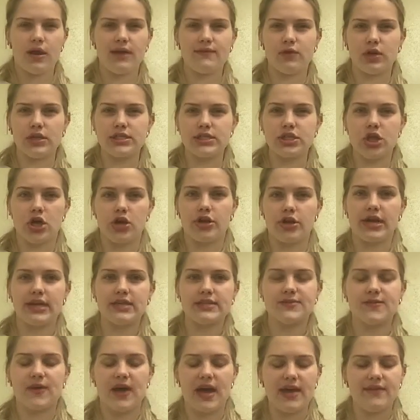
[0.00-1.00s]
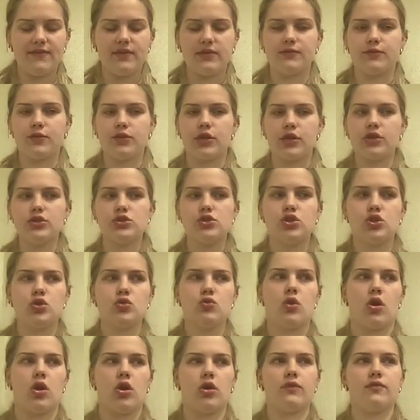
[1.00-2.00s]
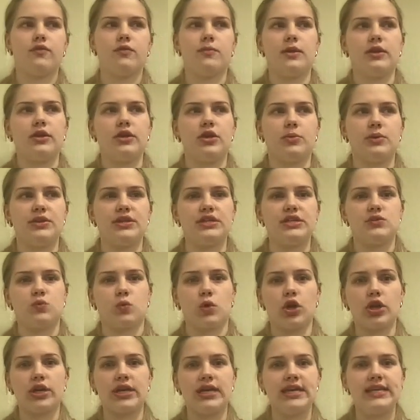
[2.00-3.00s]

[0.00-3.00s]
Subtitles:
I've read Slaughterhouse-Five, and for those who aren't familiar with his work,